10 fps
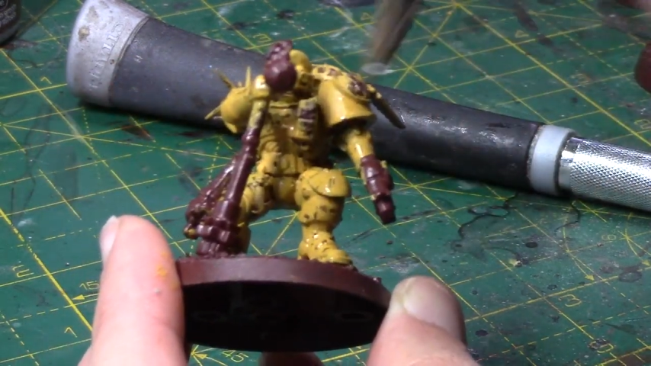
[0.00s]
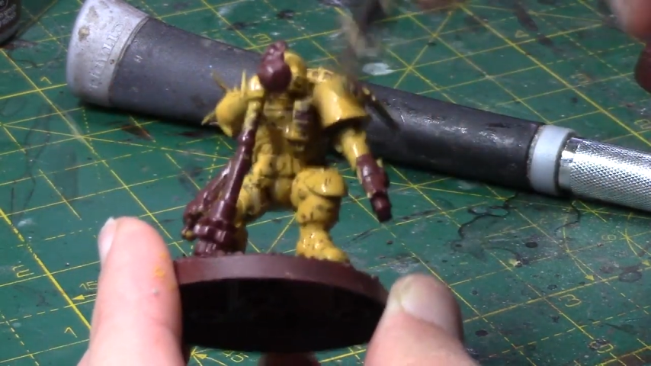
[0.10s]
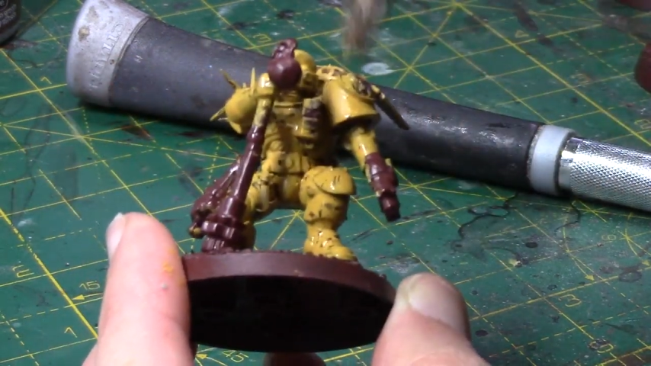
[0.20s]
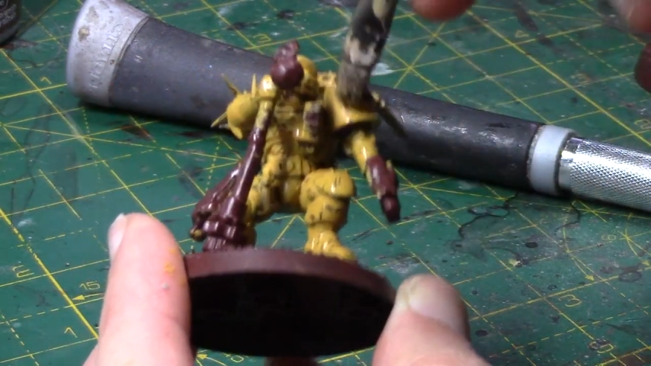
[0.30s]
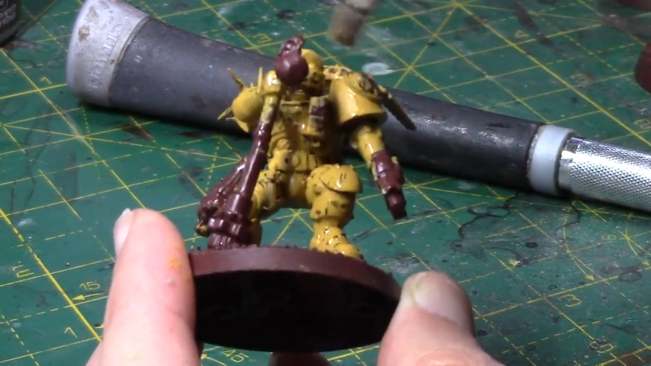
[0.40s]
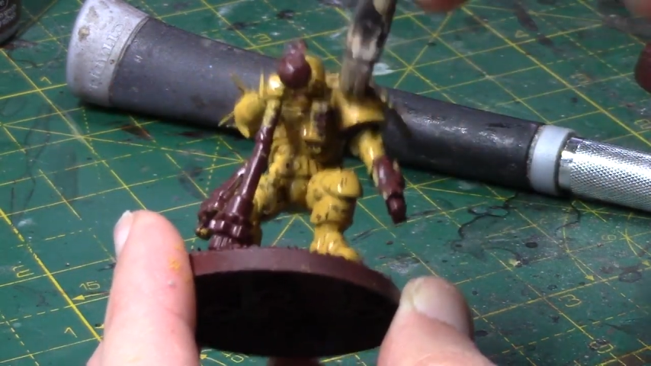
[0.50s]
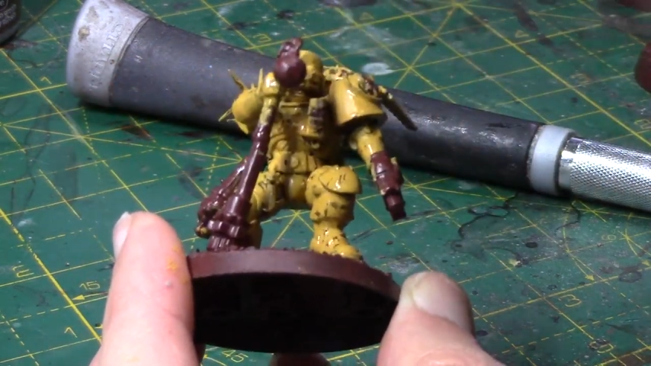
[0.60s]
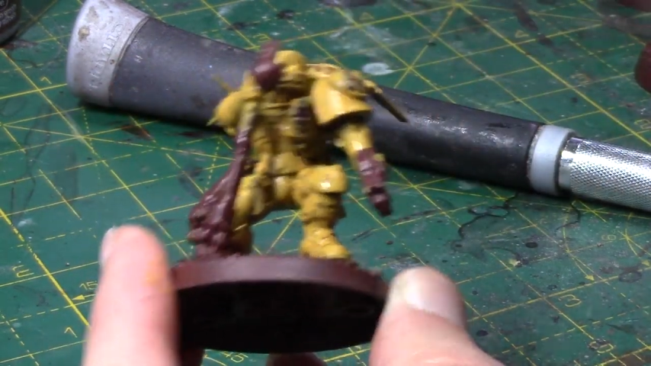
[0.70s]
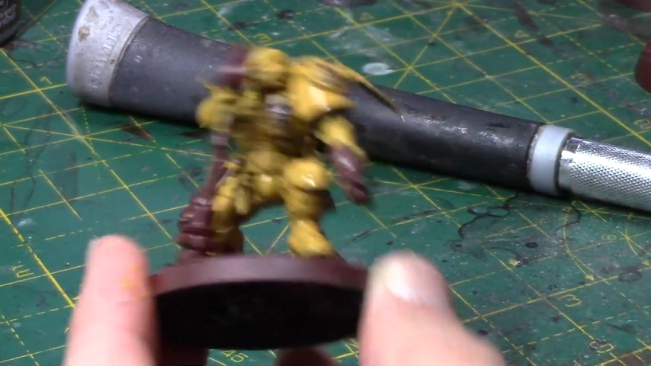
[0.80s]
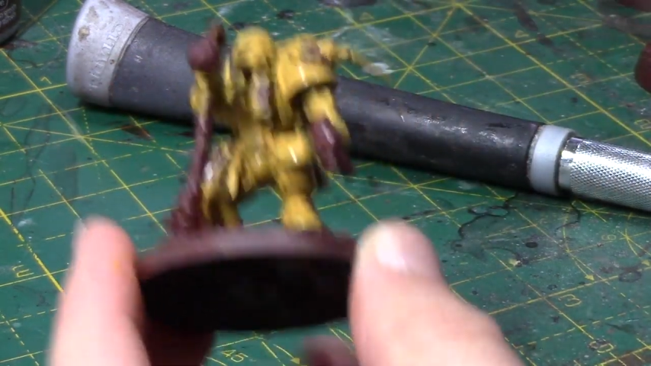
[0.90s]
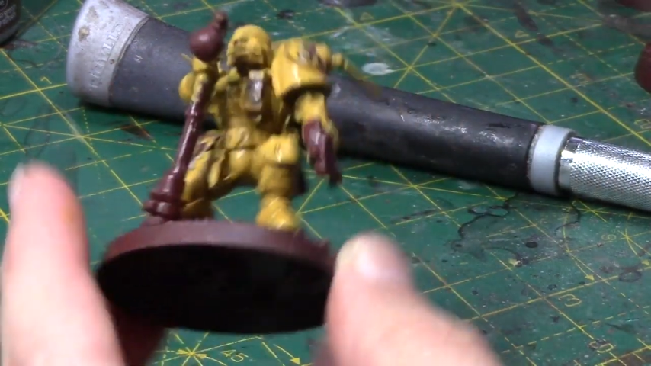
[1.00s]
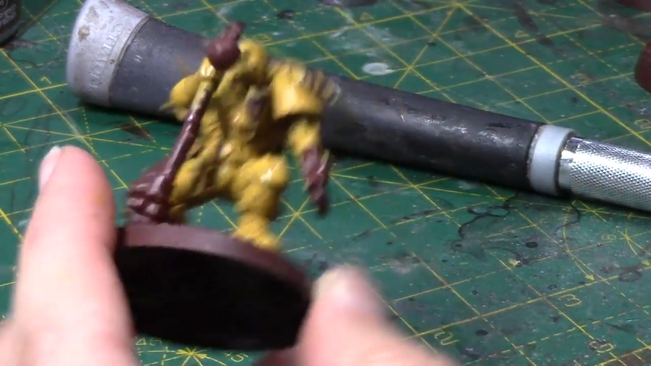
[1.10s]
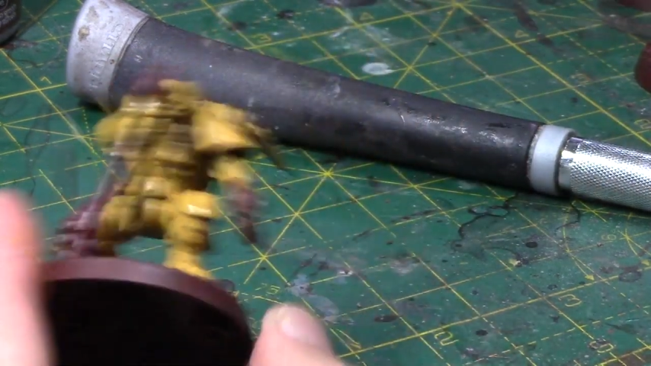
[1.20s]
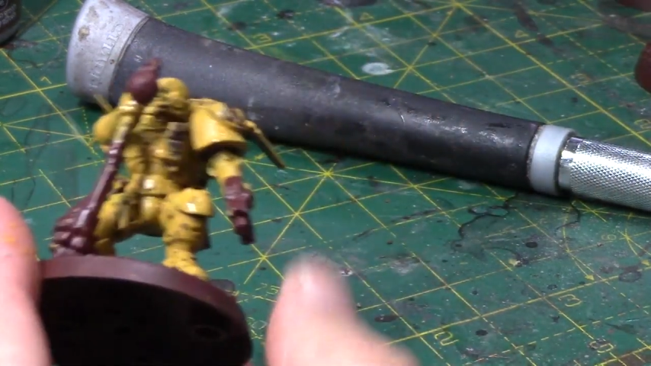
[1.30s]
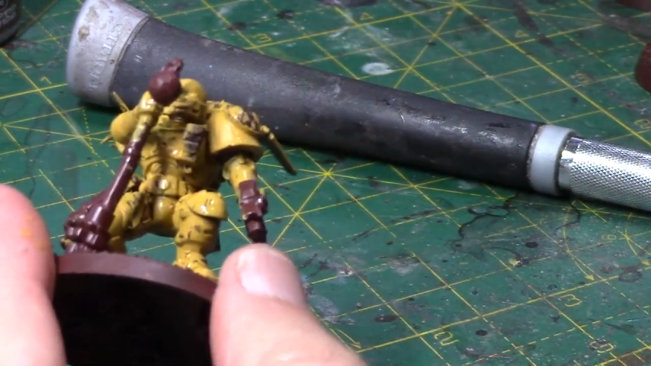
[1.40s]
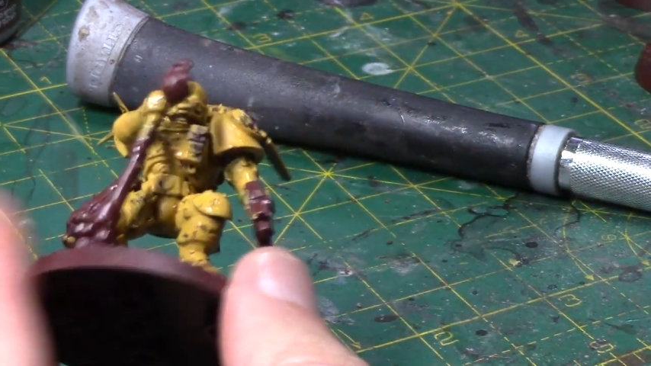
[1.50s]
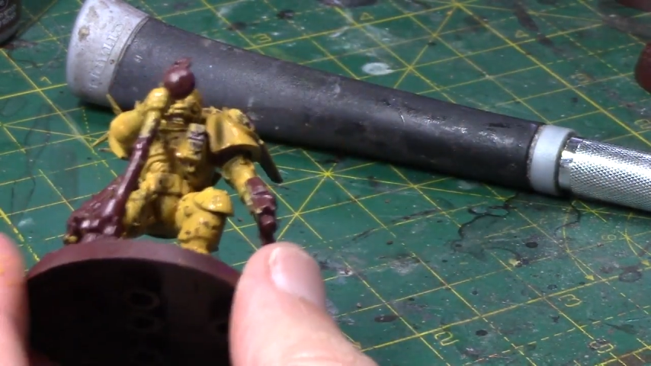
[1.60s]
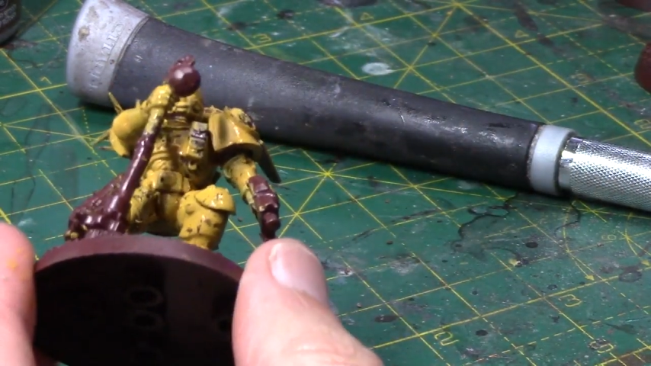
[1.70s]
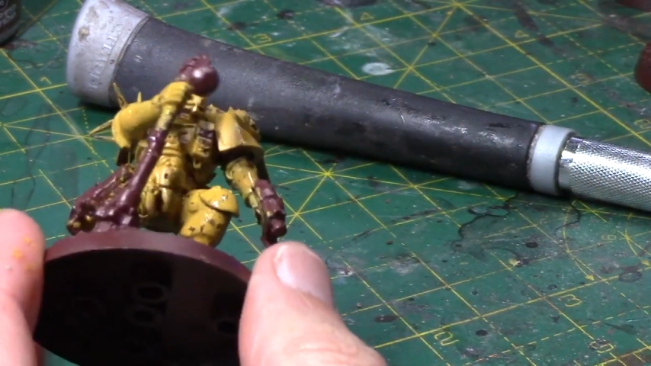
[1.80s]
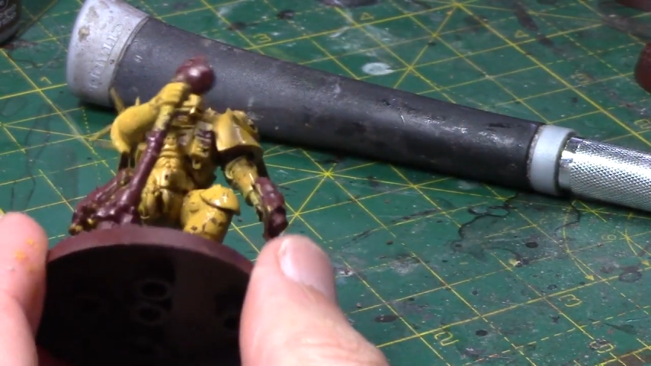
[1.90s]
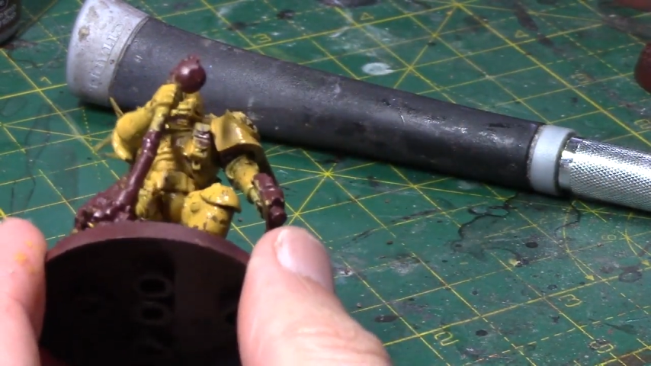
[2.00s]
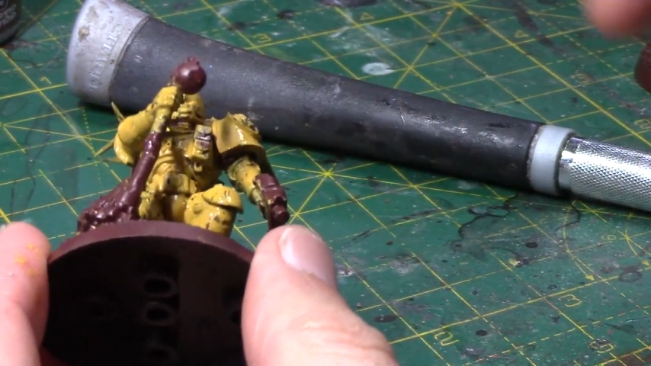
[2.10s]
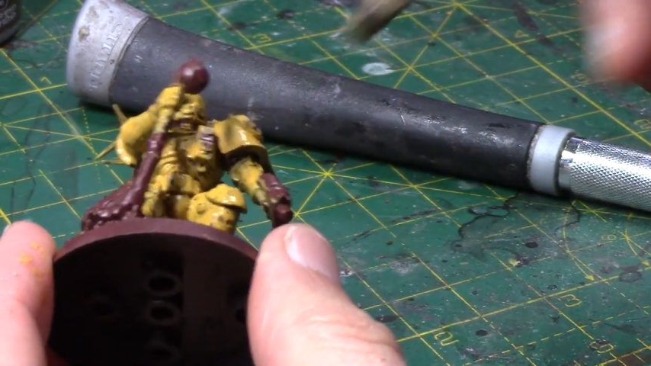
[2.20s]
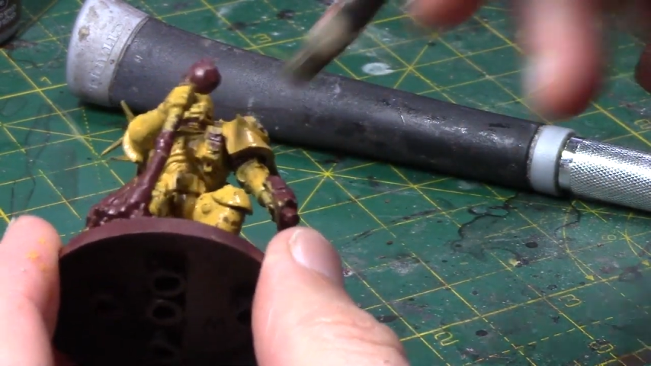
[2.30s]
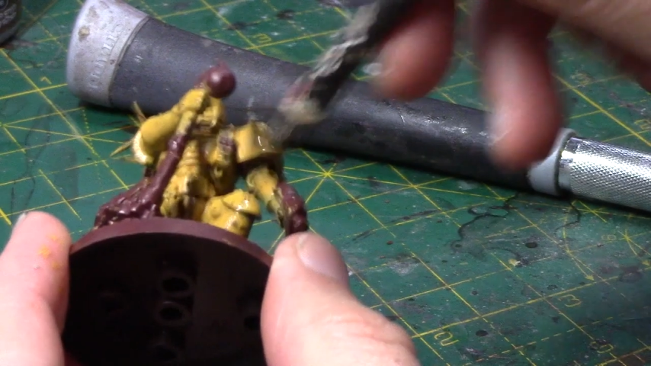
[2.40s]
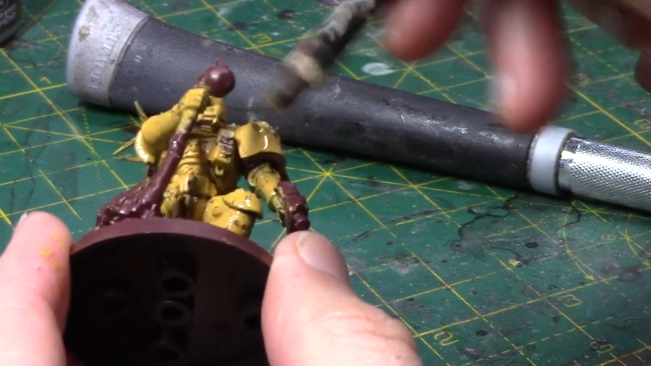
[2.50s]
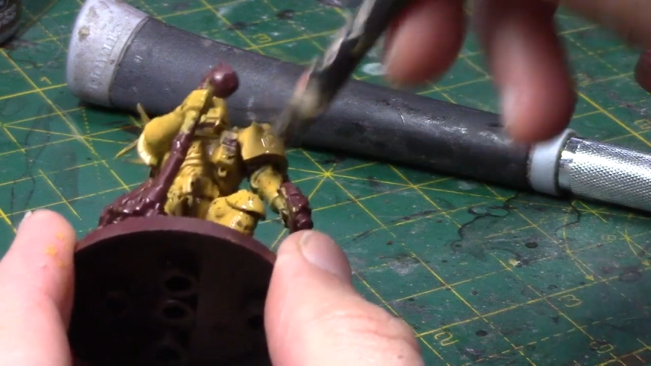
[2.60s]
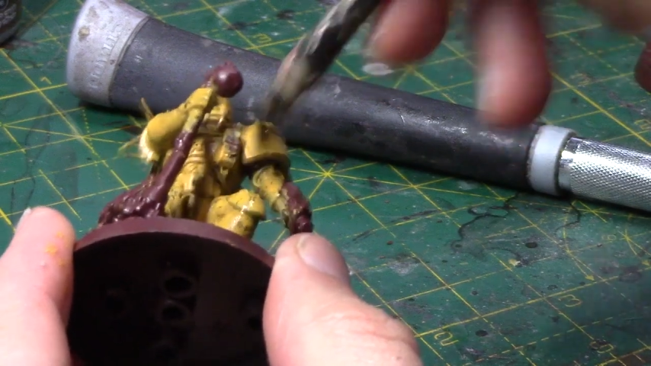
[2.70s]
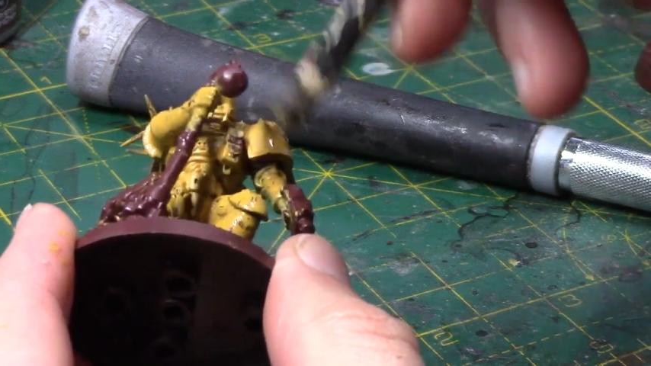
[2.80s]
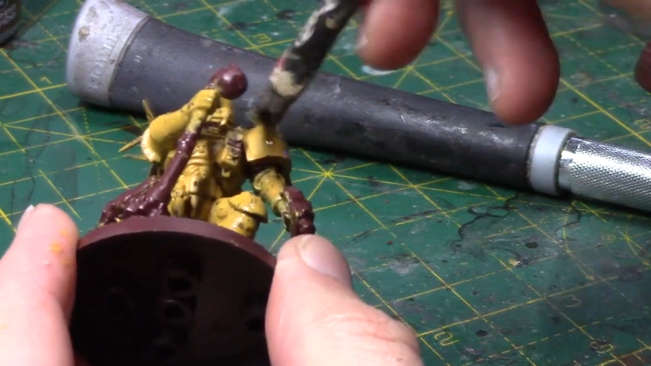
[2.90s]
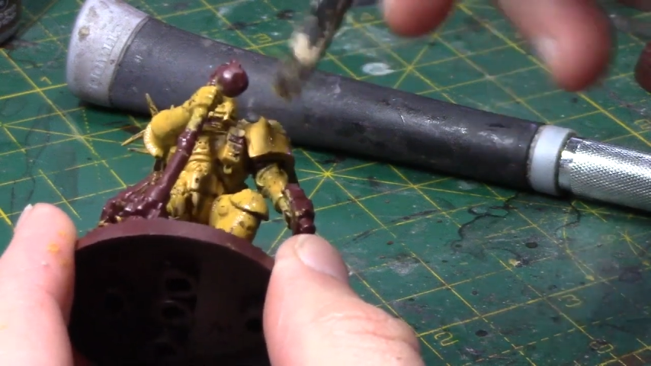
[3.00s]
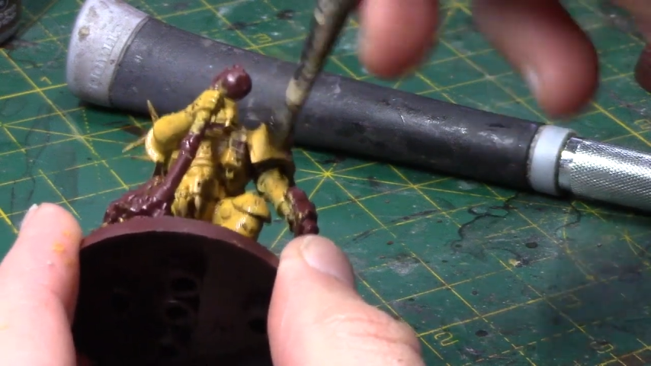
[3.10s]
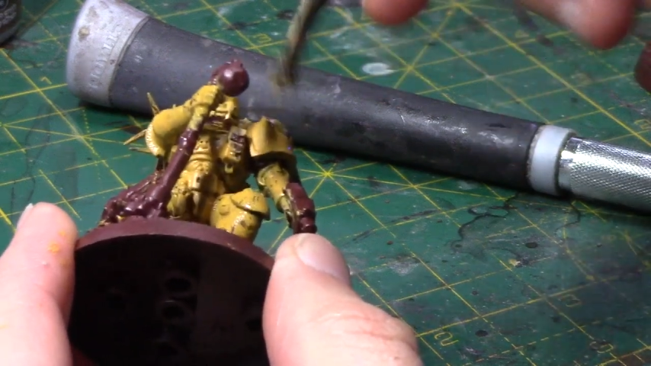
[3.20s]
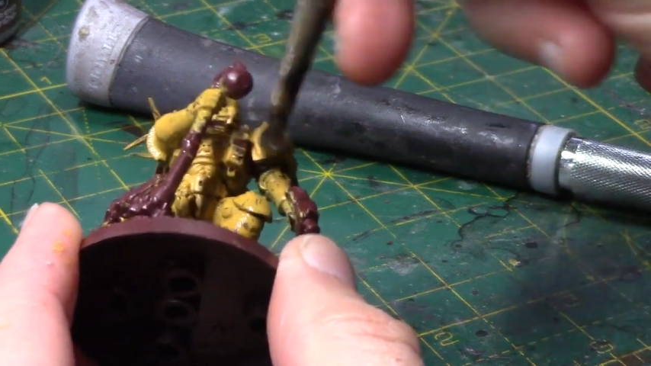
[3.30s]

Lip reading: No face is visible, so there are no lips to read.